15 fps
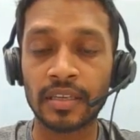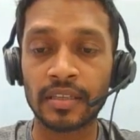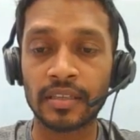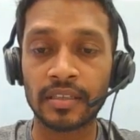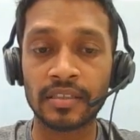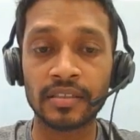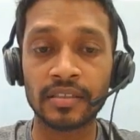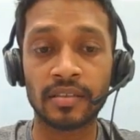
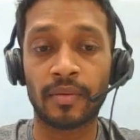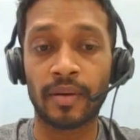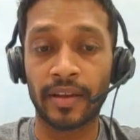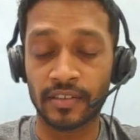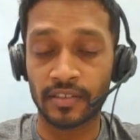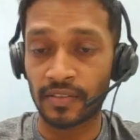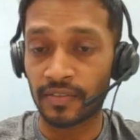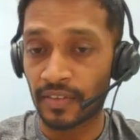This is a
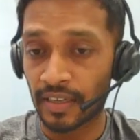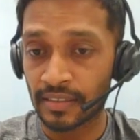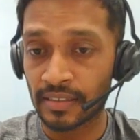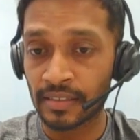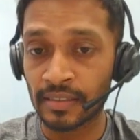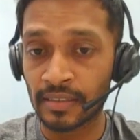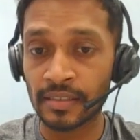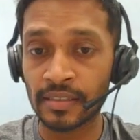Microsoft
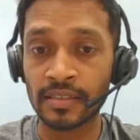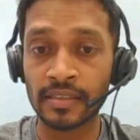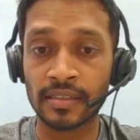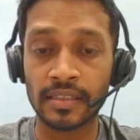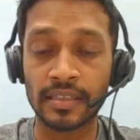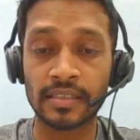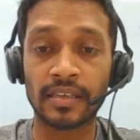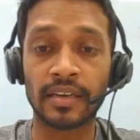licenses.
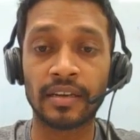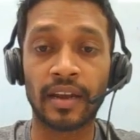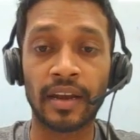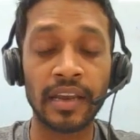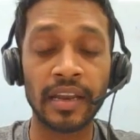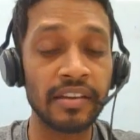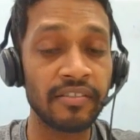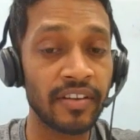These are
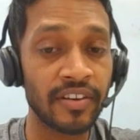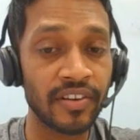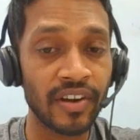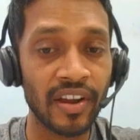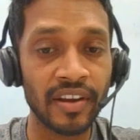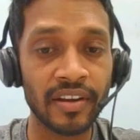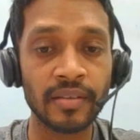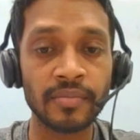non-inventory
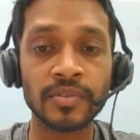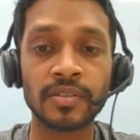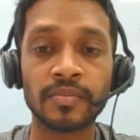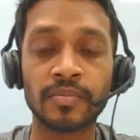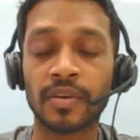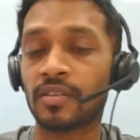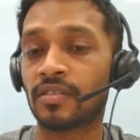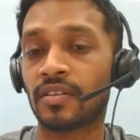items.
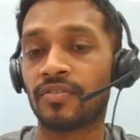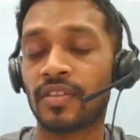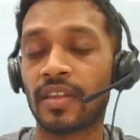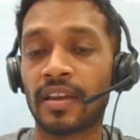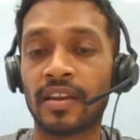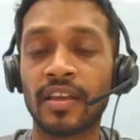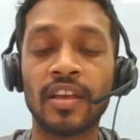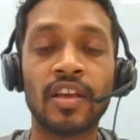Because of that,
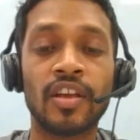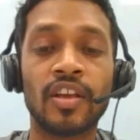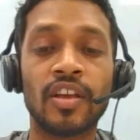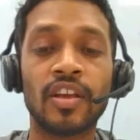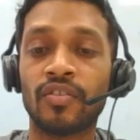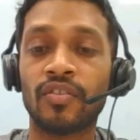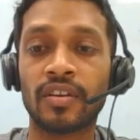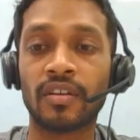you
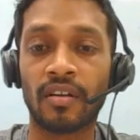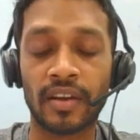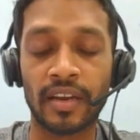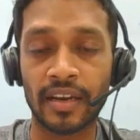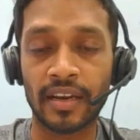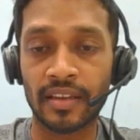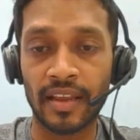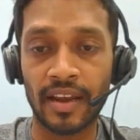will not
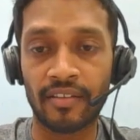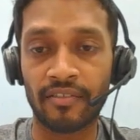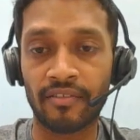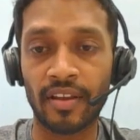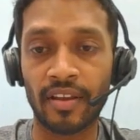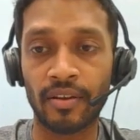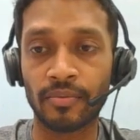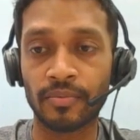get that
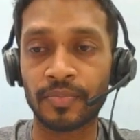value.